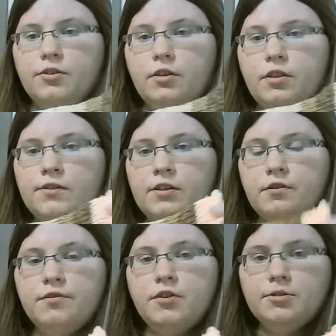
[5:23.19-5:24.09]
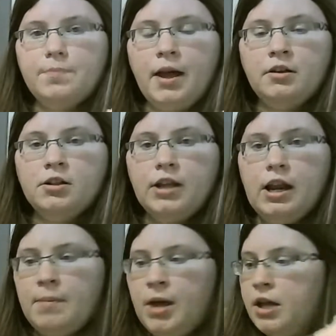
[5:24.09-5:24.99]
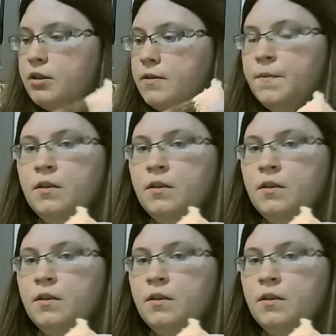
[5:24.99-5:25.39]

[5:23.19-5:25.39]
So this is the first panel that I made.